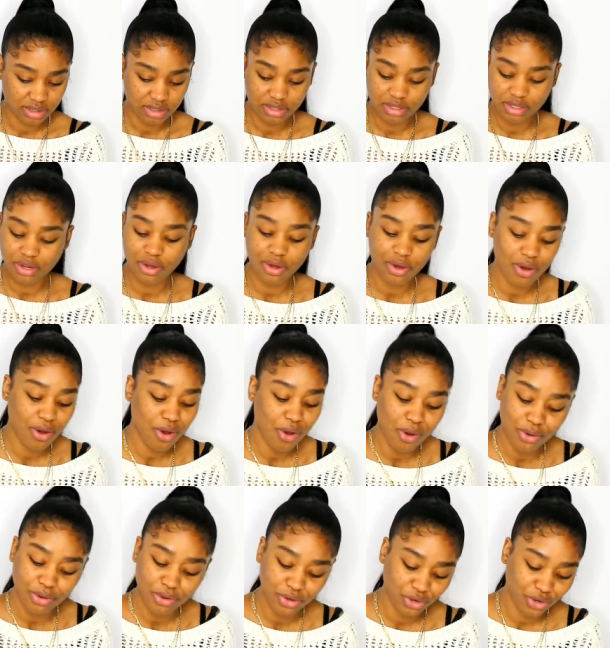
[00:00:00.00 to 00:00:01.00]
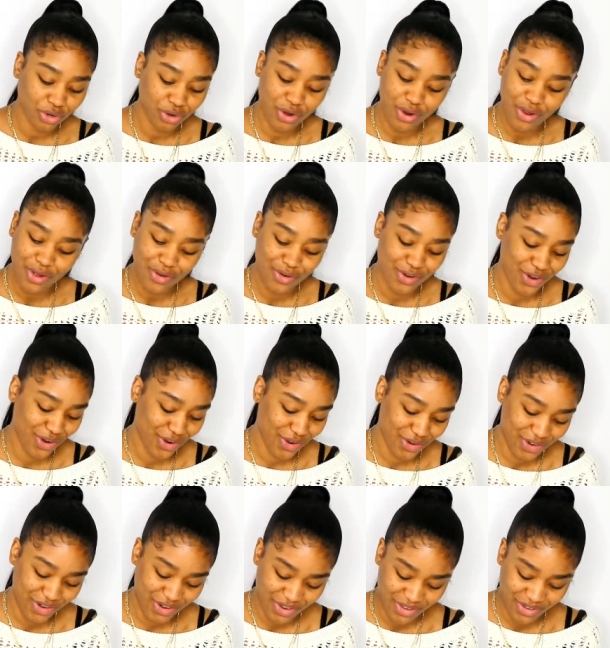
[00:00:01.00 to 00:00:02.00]
No, no, no, no,
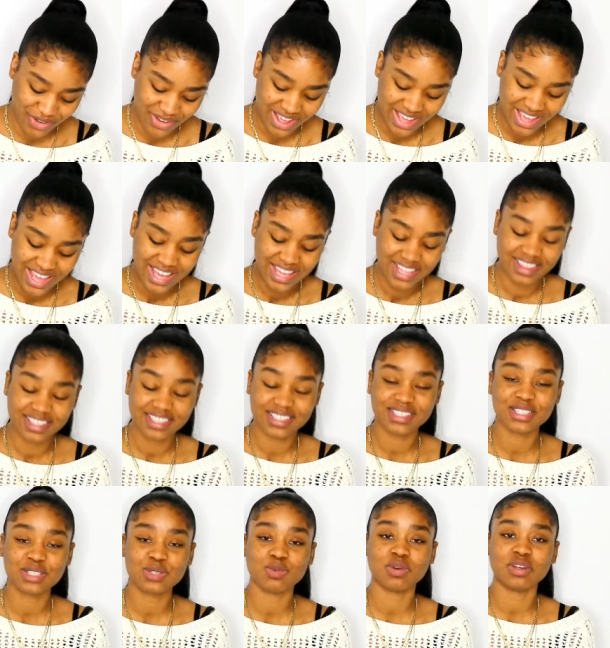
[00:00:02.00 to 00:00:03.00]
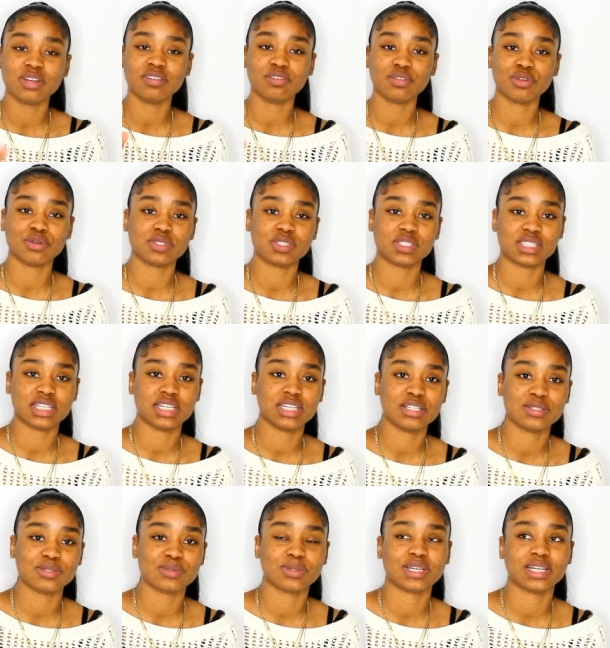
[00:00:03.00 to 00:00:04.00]
no, no. This is one of those
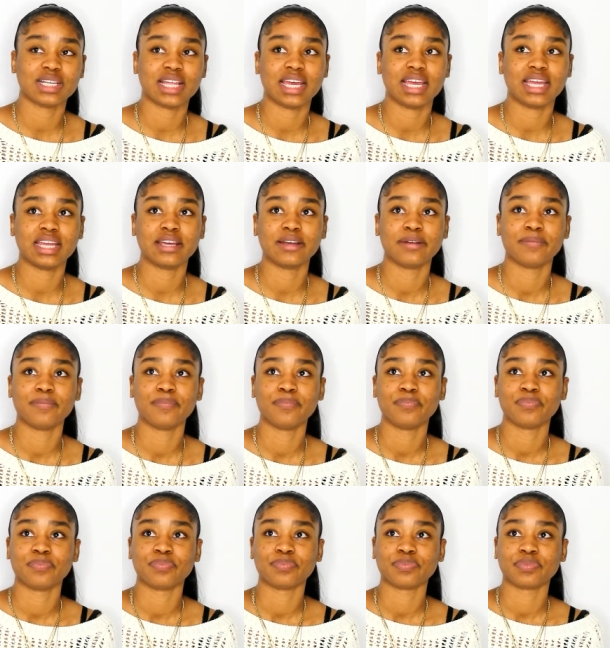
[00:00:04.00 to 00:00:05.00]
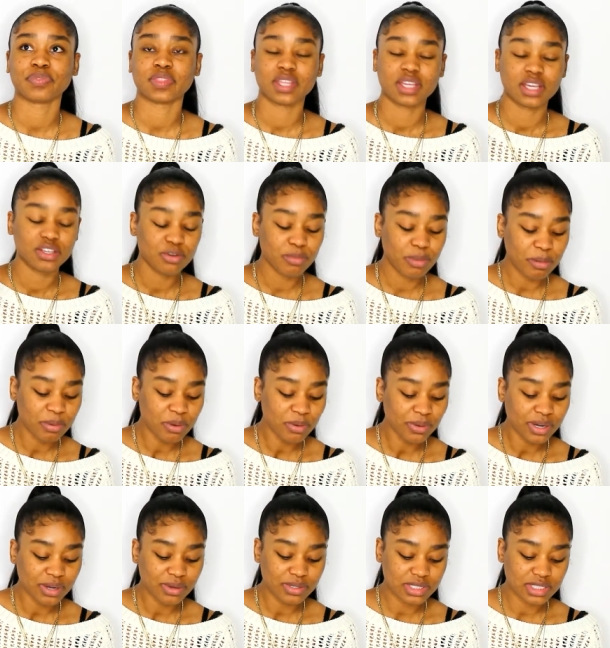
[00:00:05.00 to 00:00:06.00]
things where, like, you remember
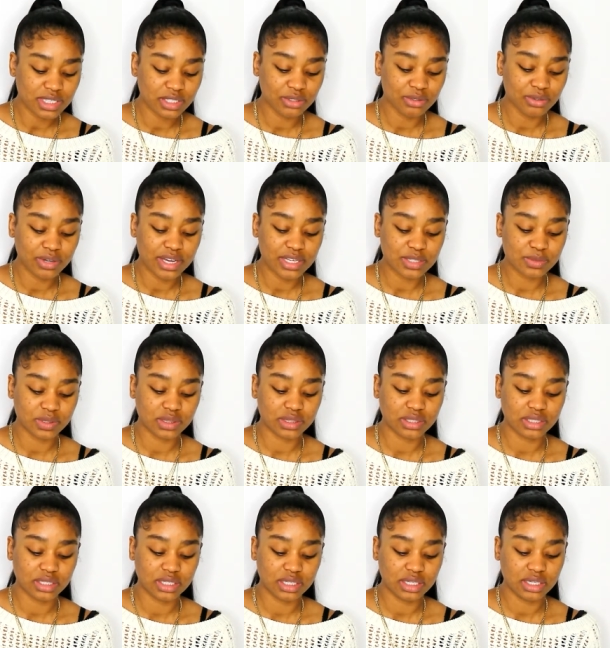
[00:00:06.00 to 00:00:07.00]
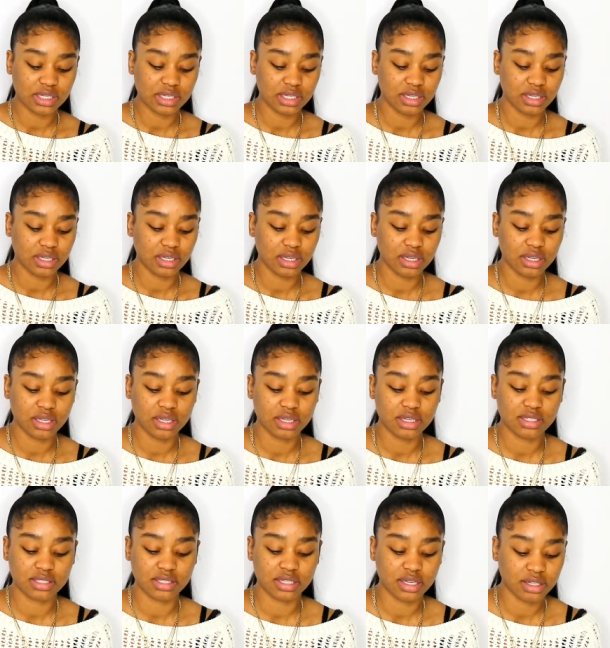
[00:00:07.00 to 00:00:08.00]
what I was telling you guys with the
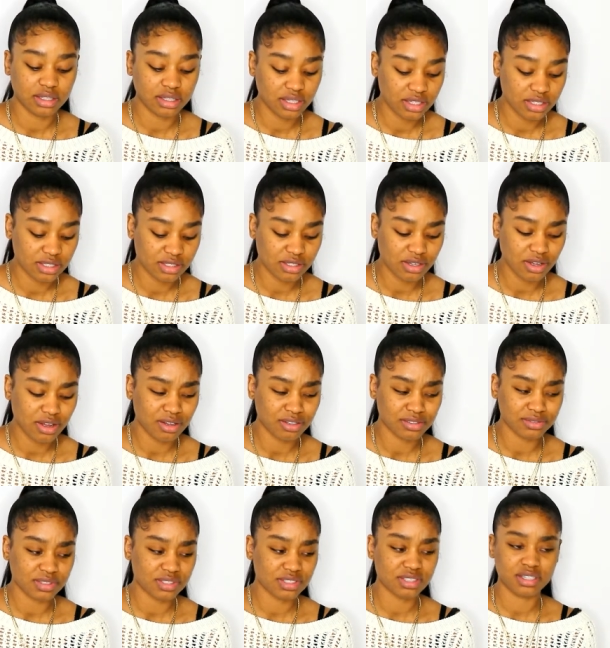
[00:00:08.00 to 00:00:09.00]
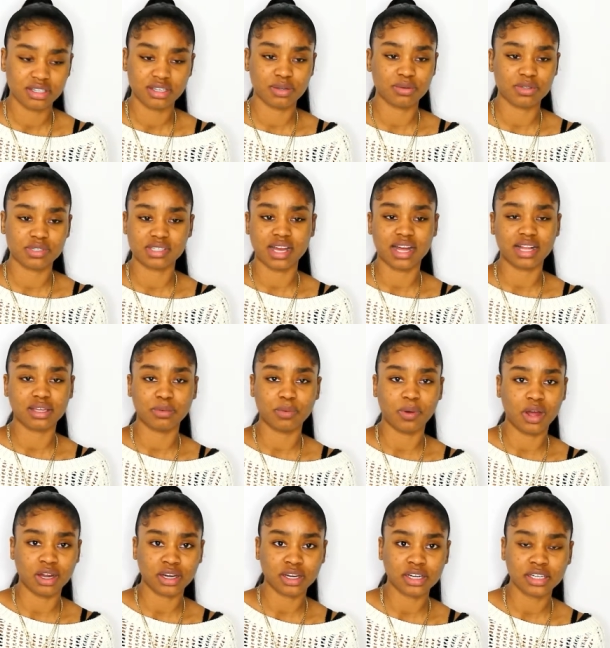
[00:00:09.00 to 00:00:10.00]
Iggy Azalea song, Silly Sally
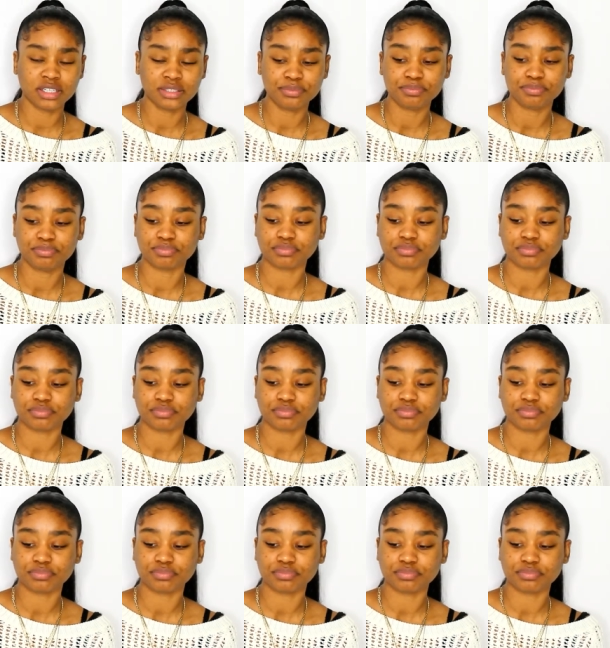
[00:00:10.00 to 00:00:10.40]
Walker?